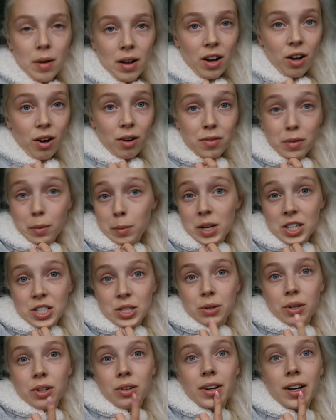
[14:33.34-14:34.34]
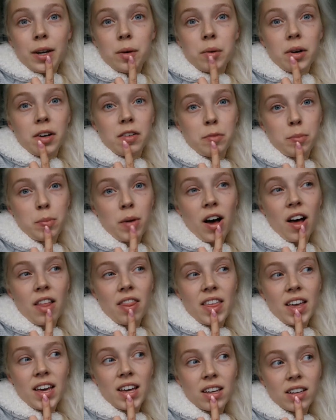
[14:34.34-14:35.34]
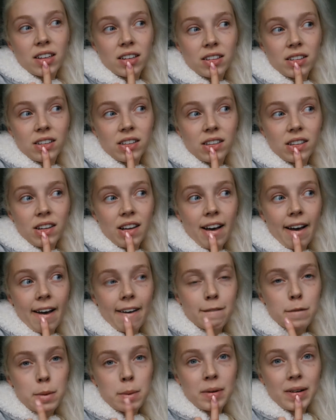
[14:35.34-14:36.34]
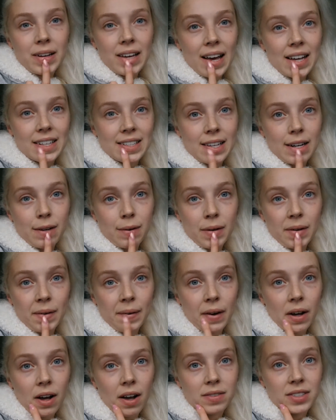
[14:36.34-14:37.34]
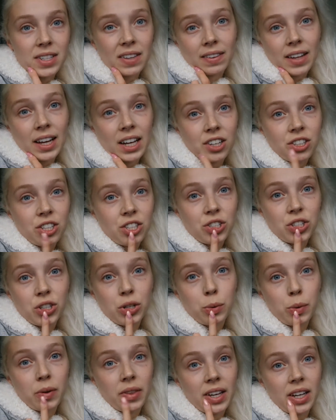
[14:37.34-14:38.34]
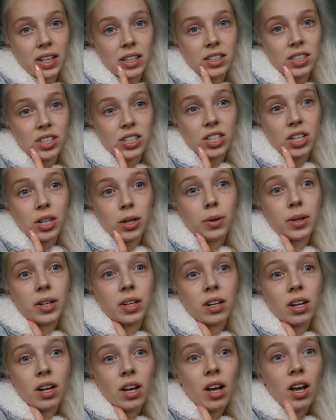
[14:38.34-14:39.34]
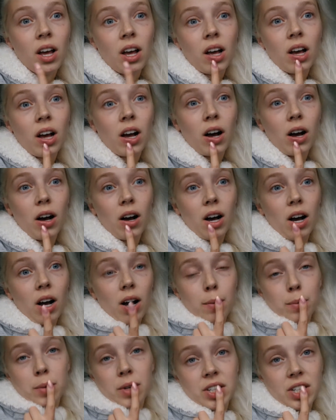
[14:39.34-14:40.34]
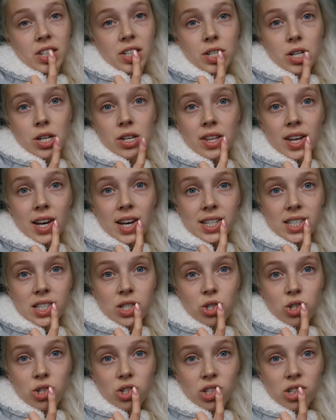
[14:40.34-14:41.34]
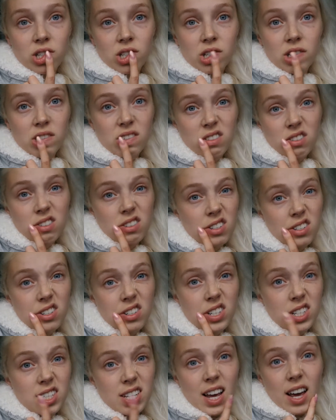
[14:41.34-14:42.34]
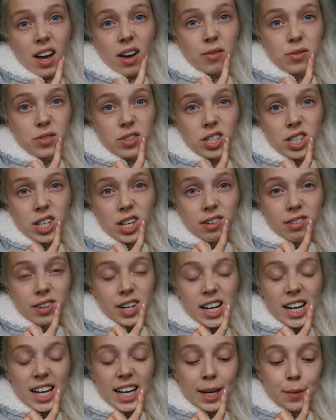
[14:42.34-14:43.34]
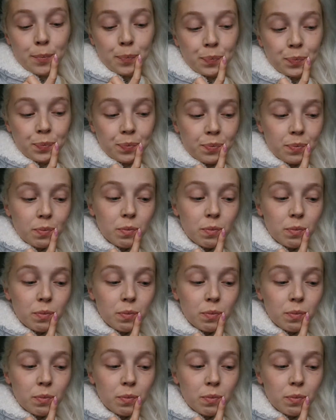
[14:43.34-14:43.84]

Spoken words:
a lot of them I do agree with, but I think everybody has their own lives and they're going to do what they're going to do, and I'm going to do this just to say I've done it, really.